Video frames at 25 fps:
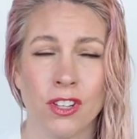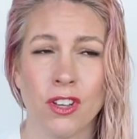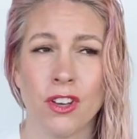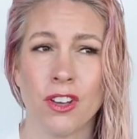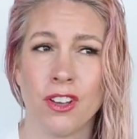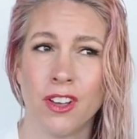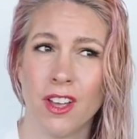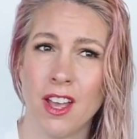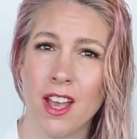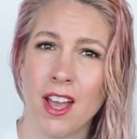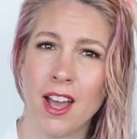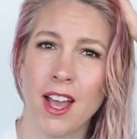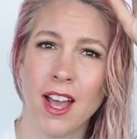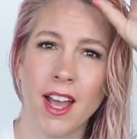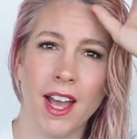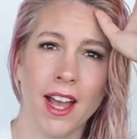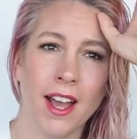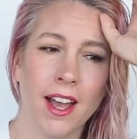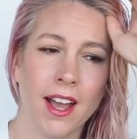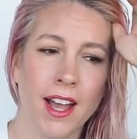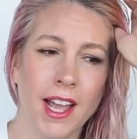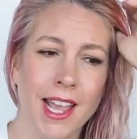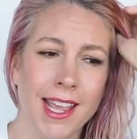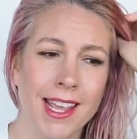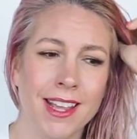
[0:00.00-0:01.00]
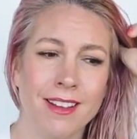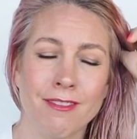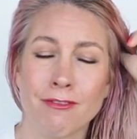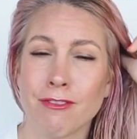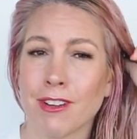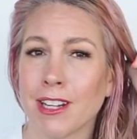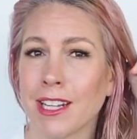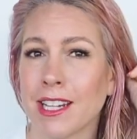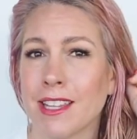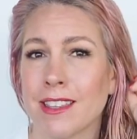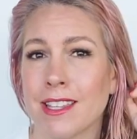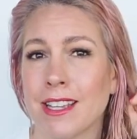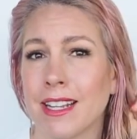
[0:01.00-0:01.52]
So I
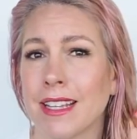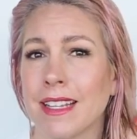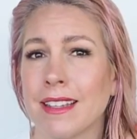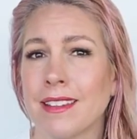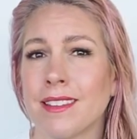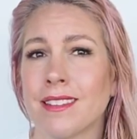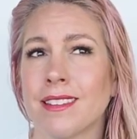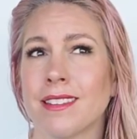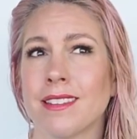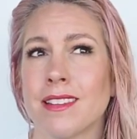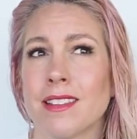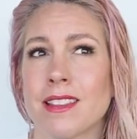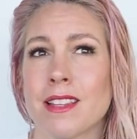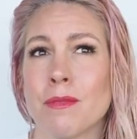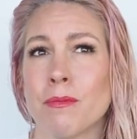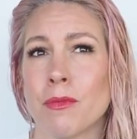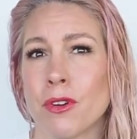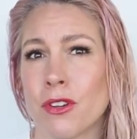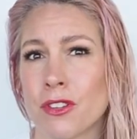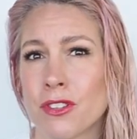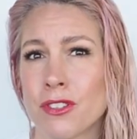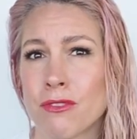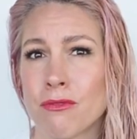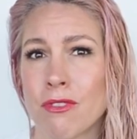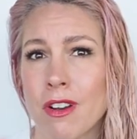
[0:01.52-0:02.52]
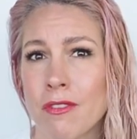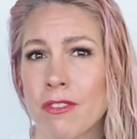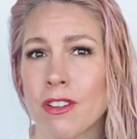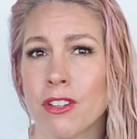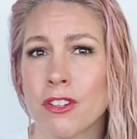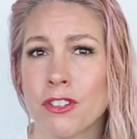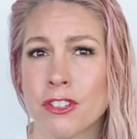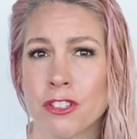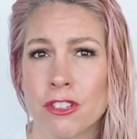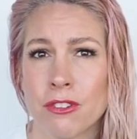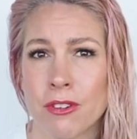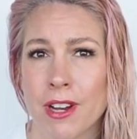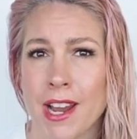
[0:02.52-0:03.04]
really think it's the most
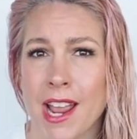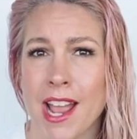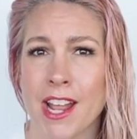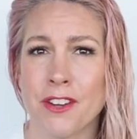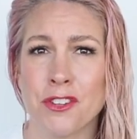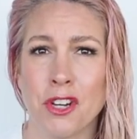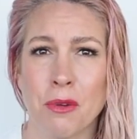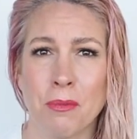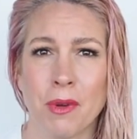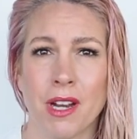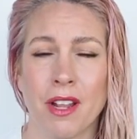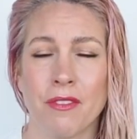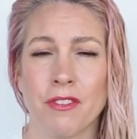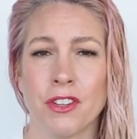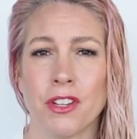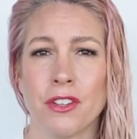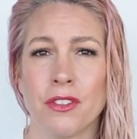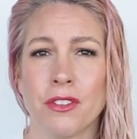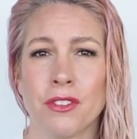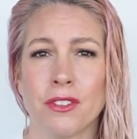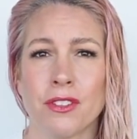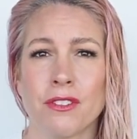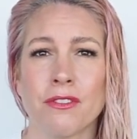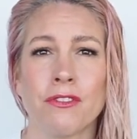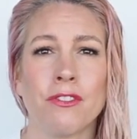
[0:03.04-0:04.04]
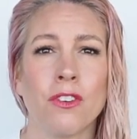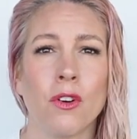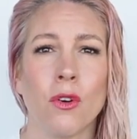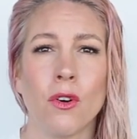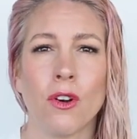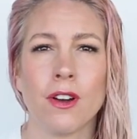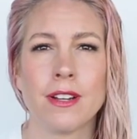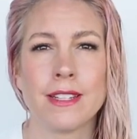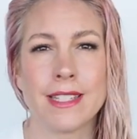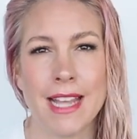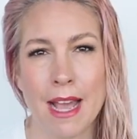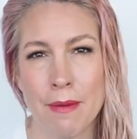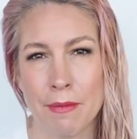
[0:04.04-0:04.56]
revolutionary hair treatment I've used
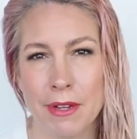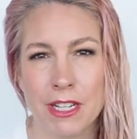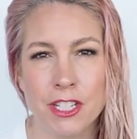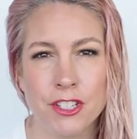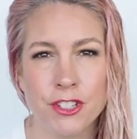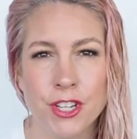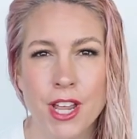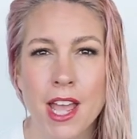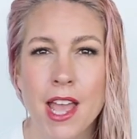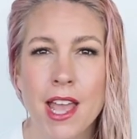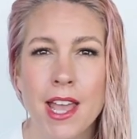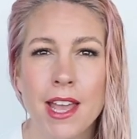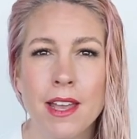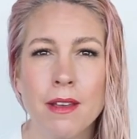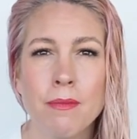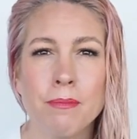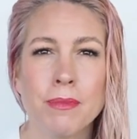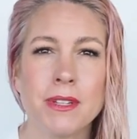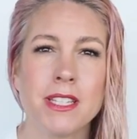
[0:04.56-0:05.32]
for damaged hair,